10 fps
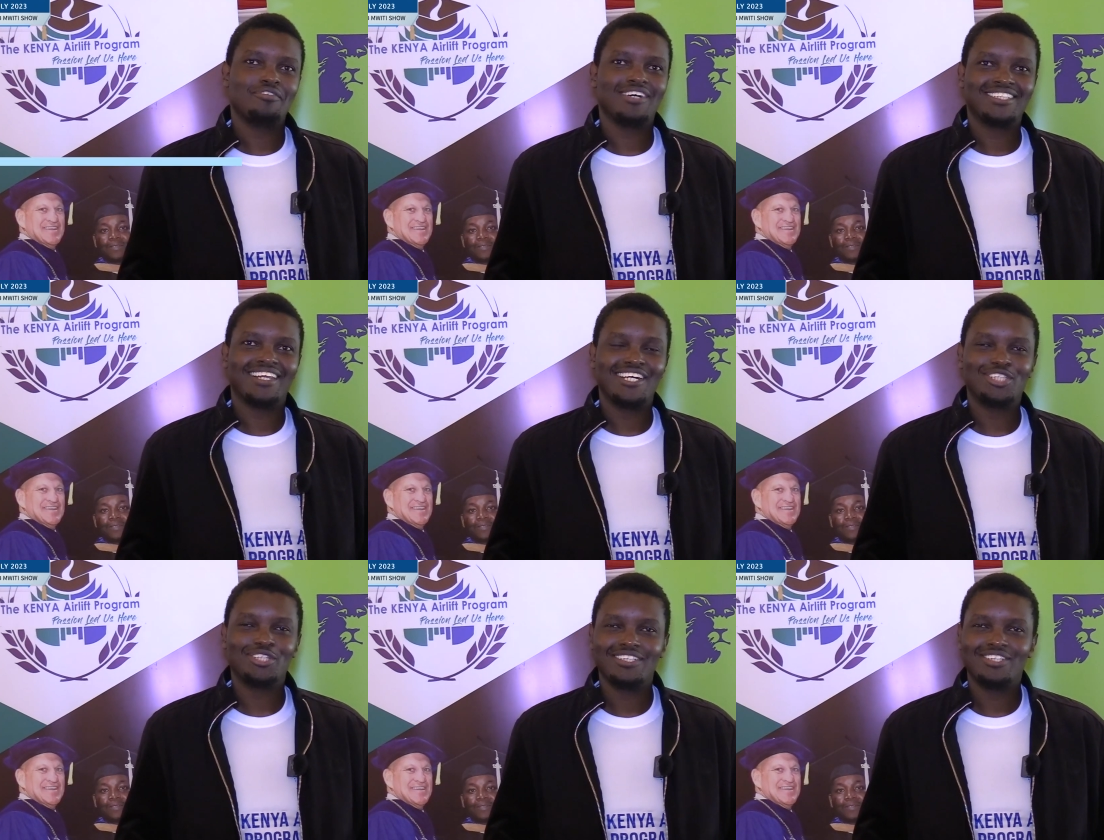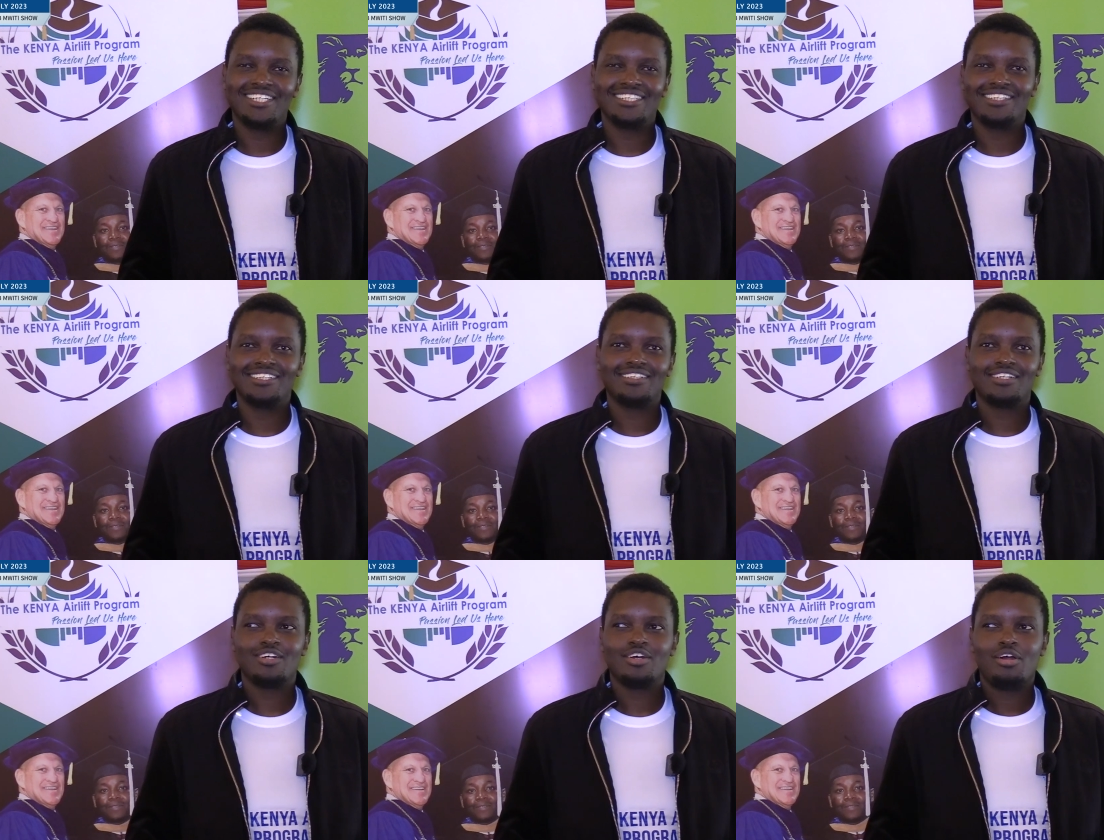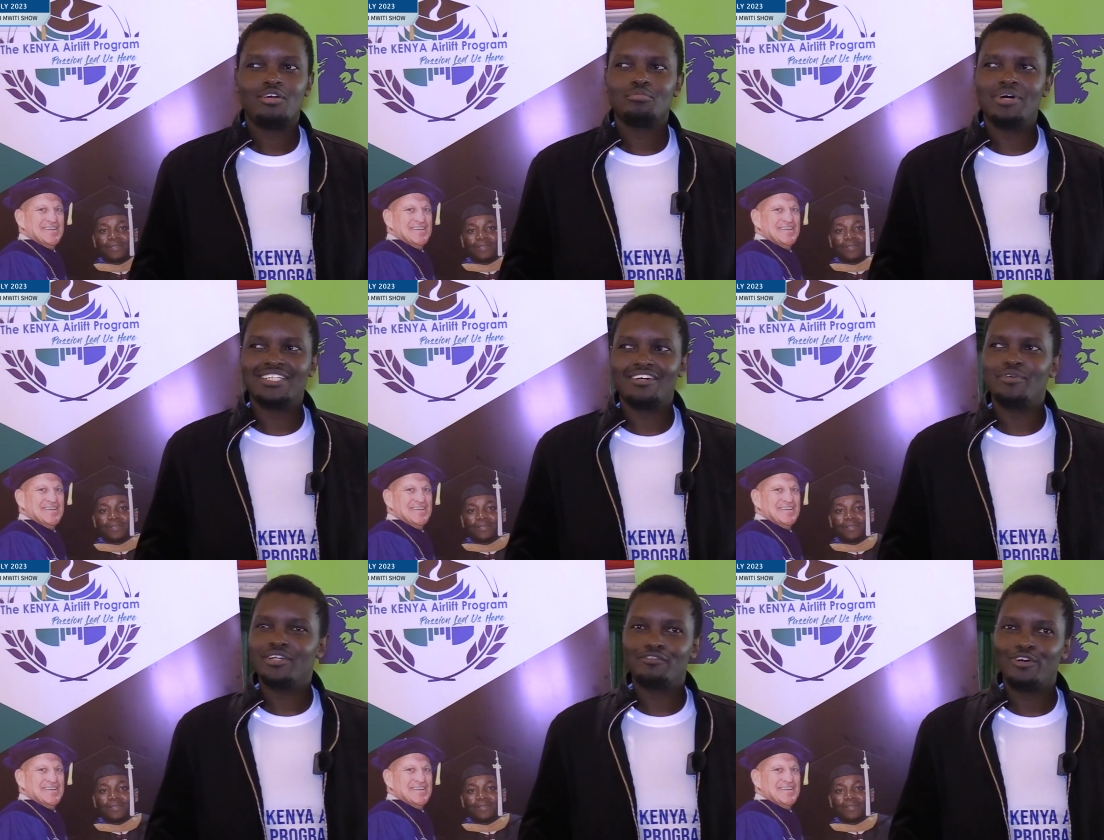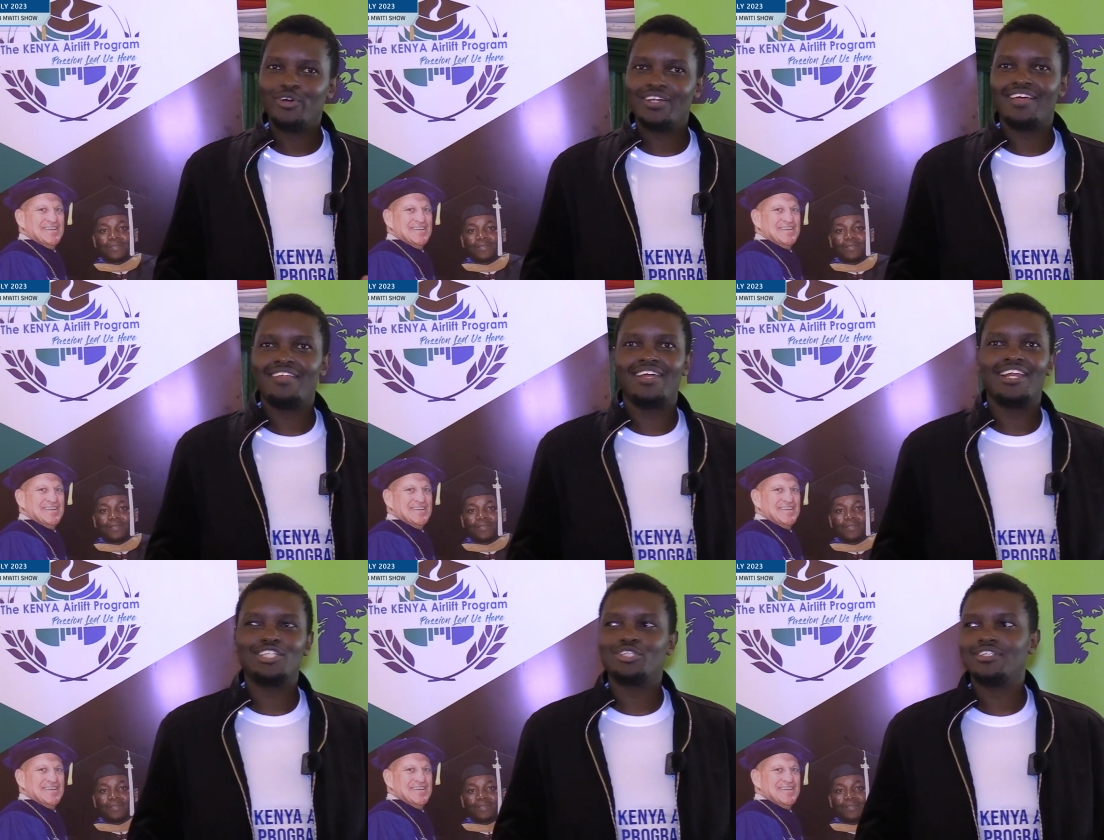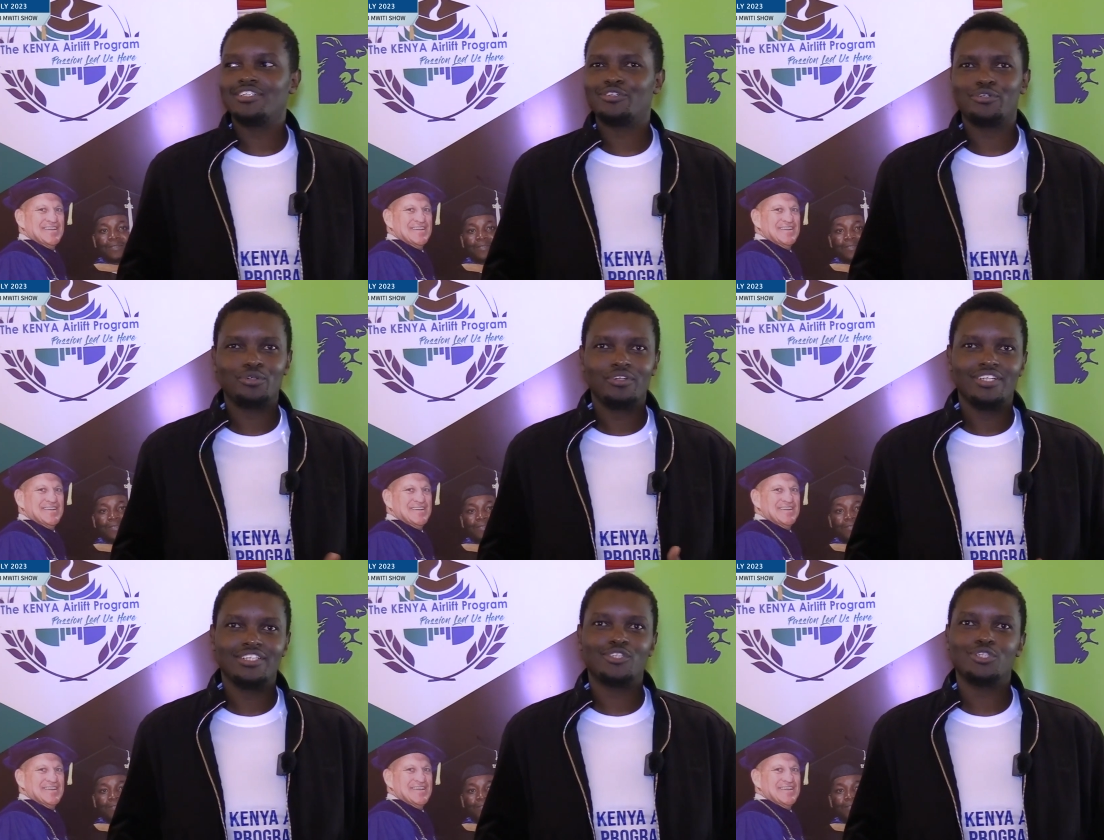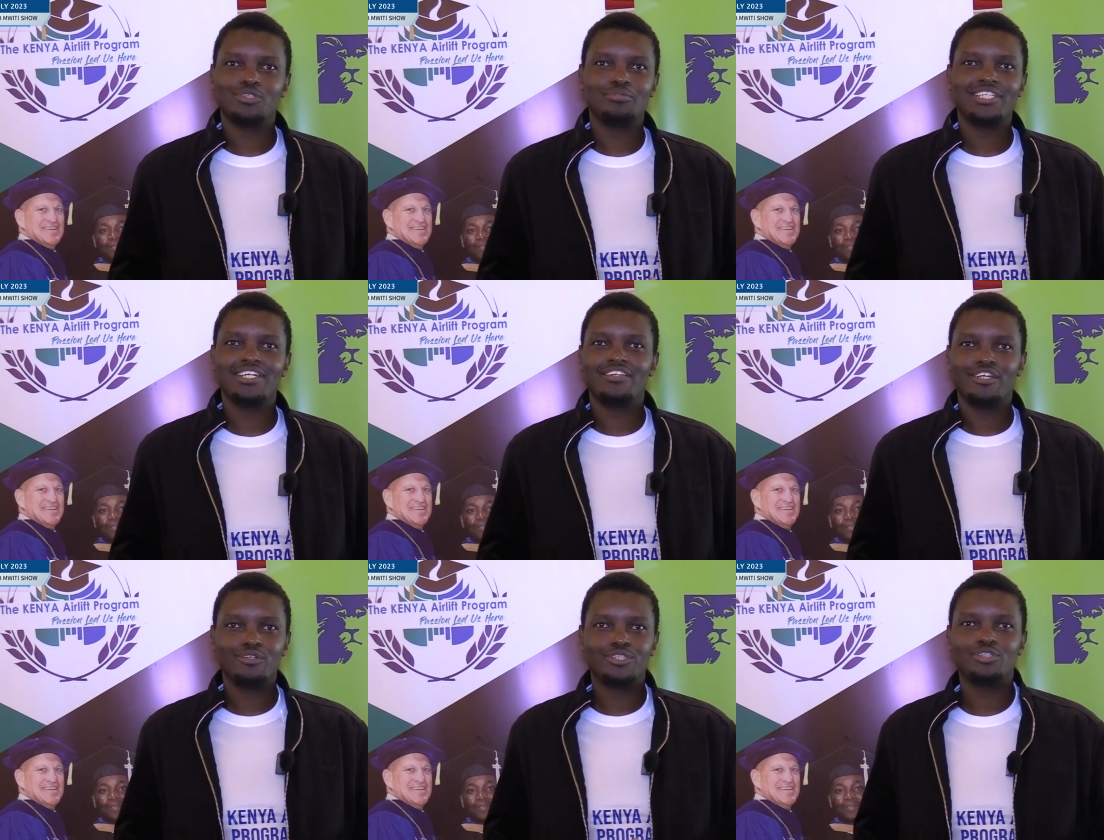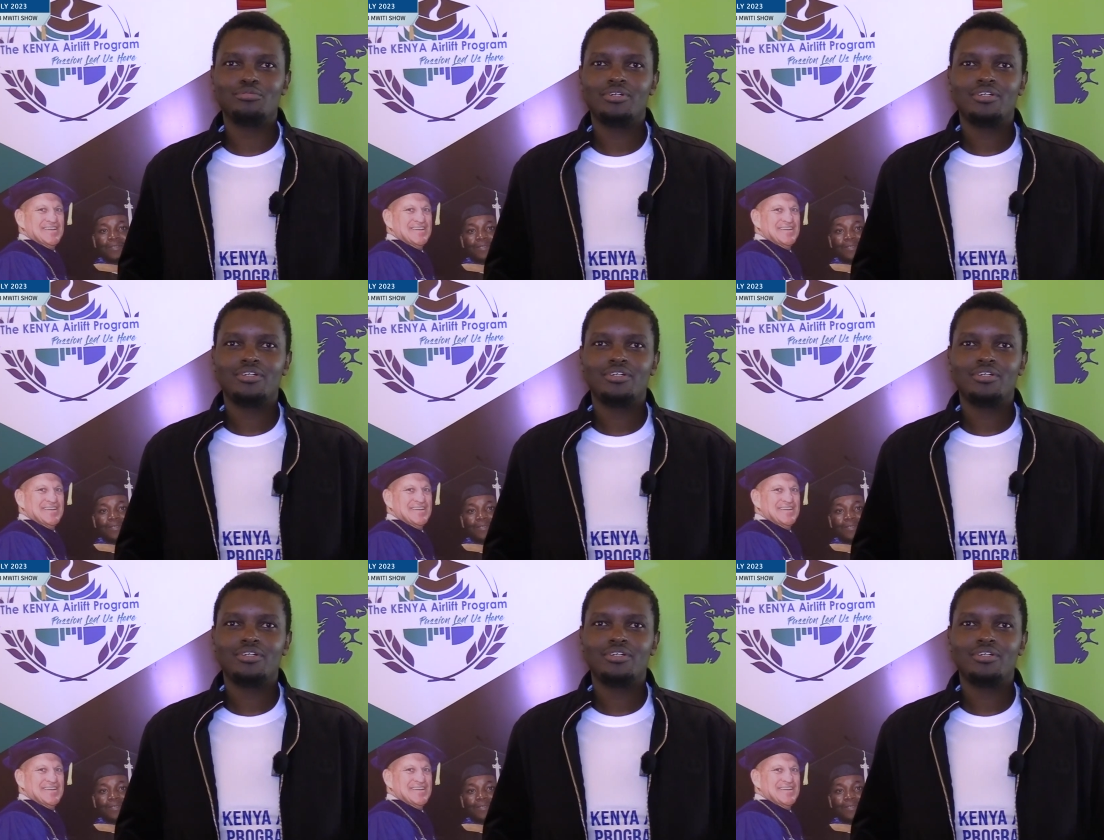Speaker 1: is my first luncheon attending, but I've been following the other luncheons through the social media, the YouTube,